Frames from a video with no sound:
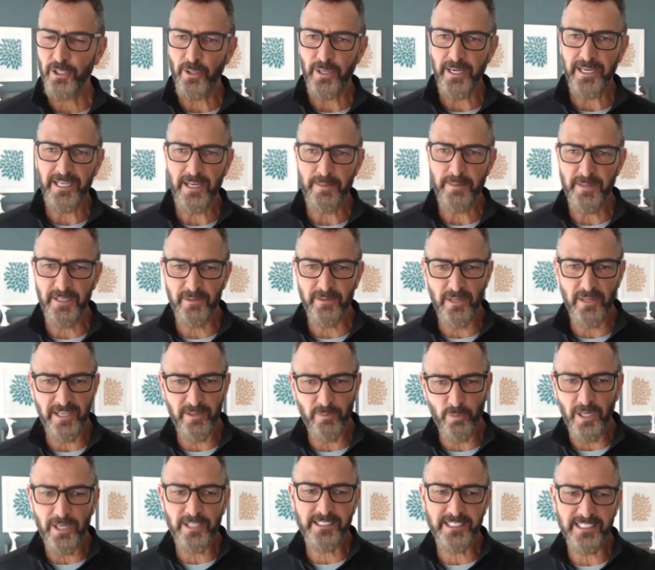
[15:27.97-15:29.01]
And I mean, and
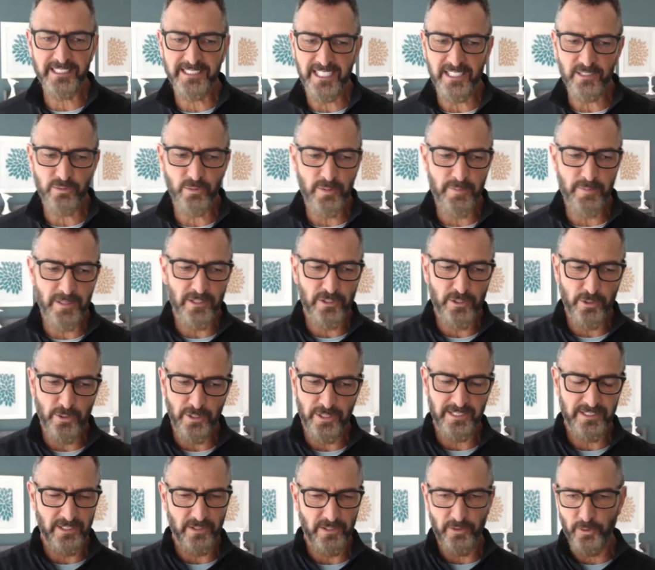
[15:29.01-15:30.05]
what I was gonna say is we've been doing
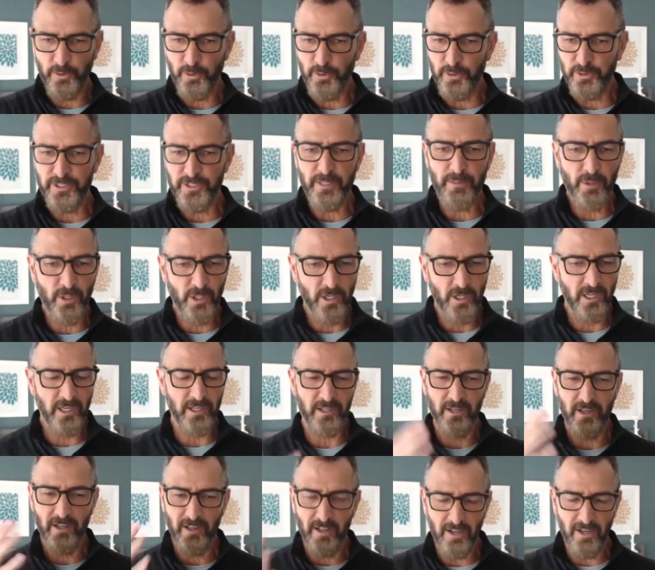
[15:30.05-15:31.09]
this through similar
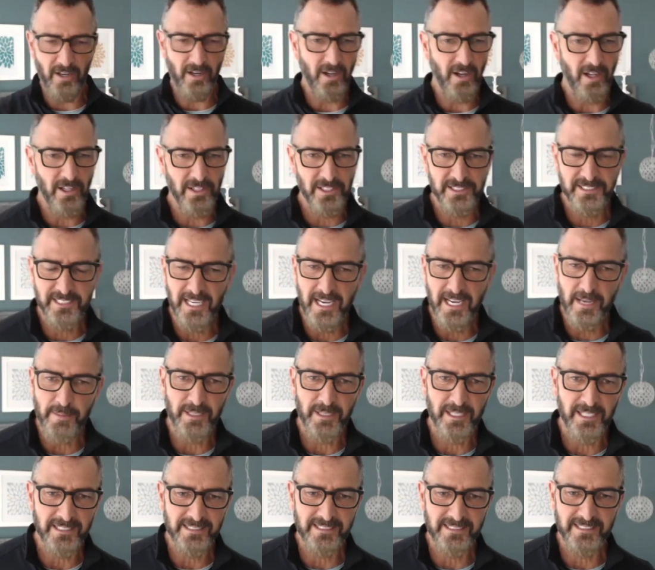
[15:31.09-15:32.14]
all the time, and
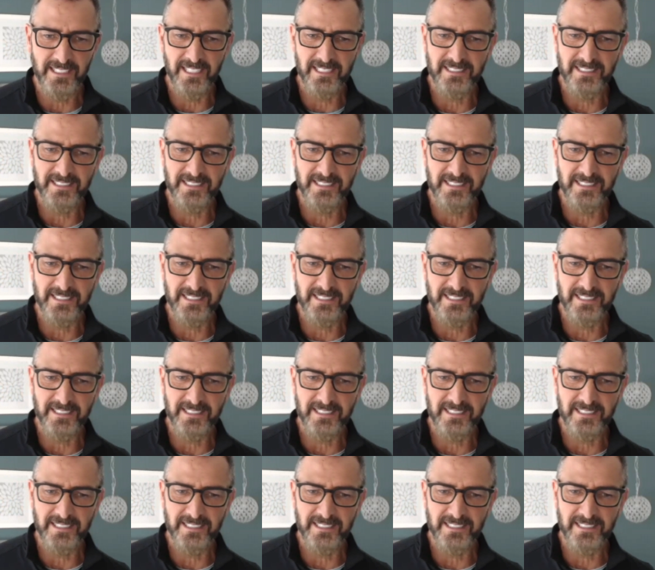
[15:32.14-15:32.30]
it's.